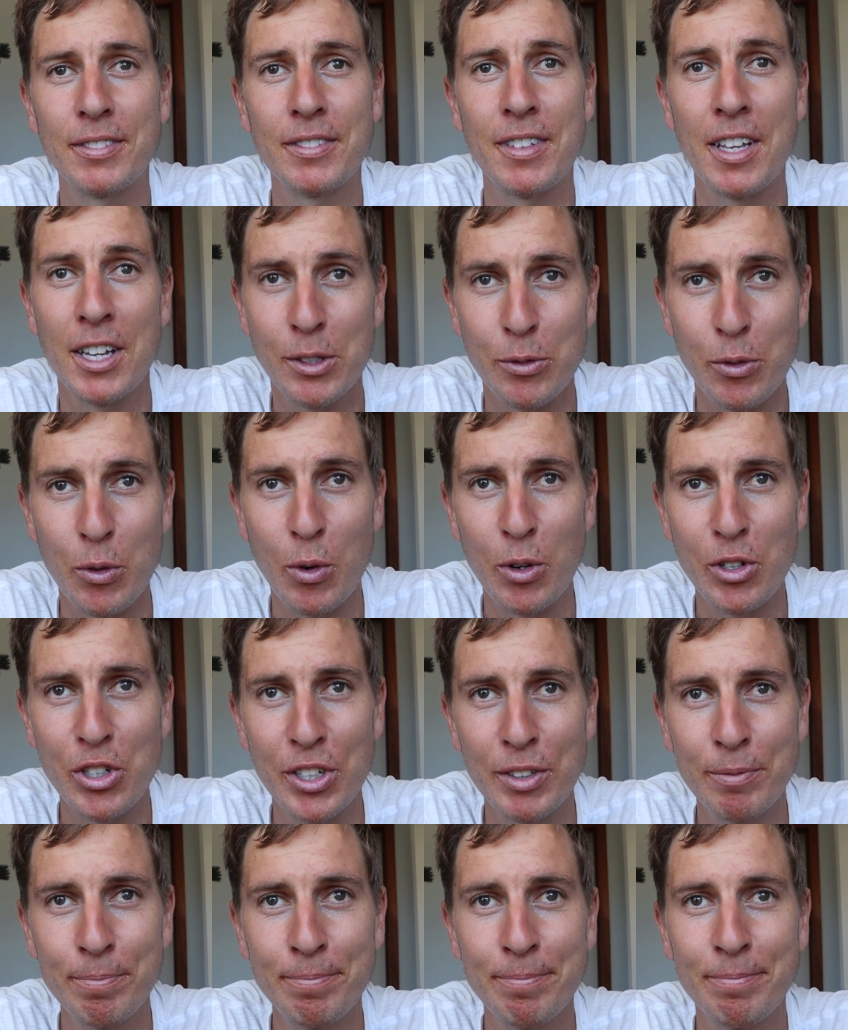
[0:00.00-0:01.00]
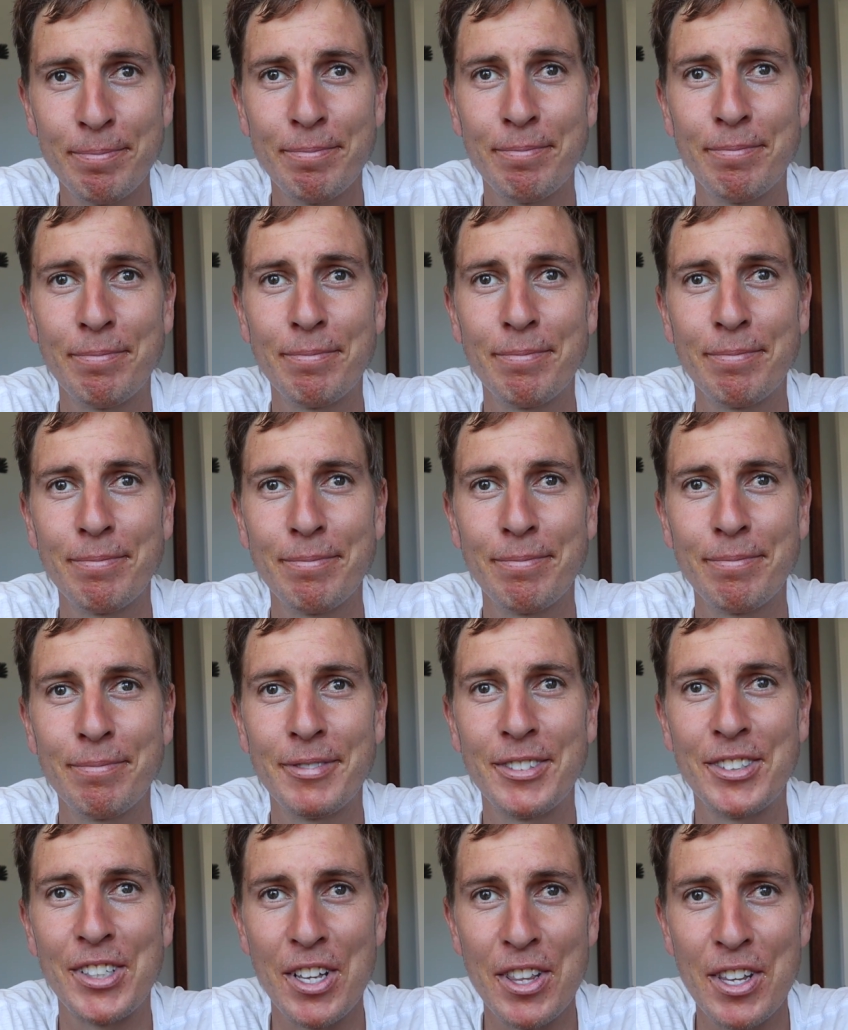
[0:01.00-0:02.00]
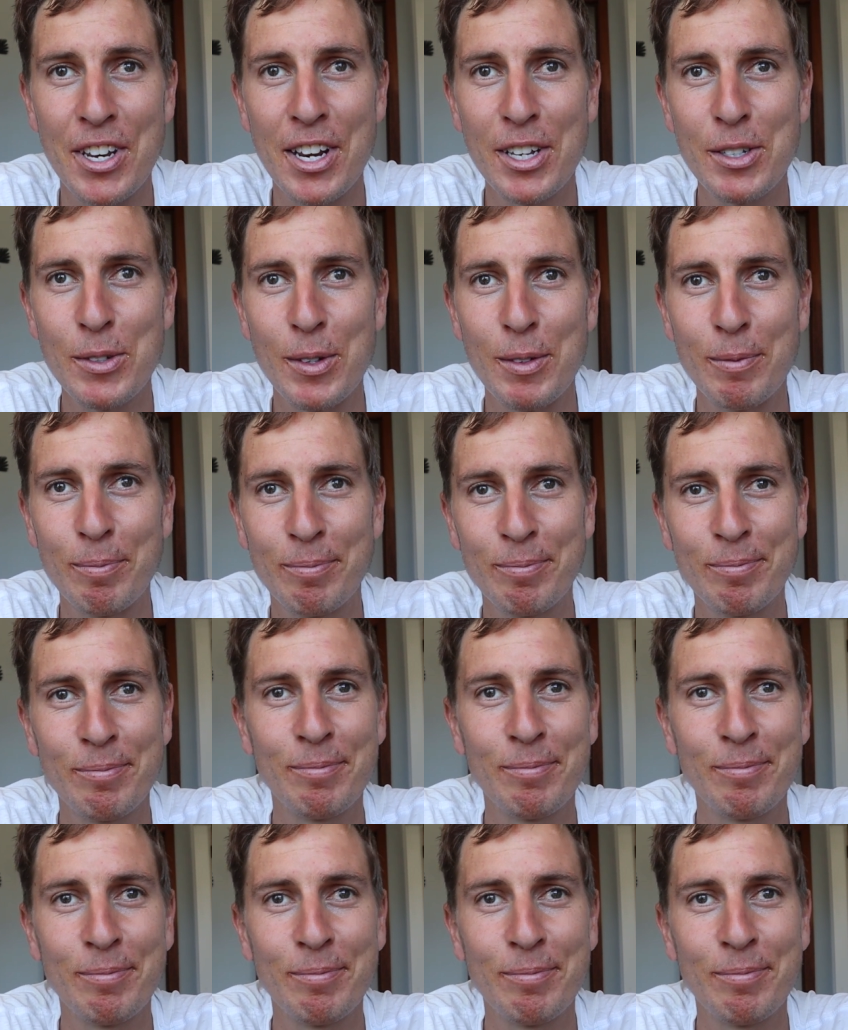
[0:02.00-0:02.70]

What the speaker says: Thanks for watching. See you in the next one.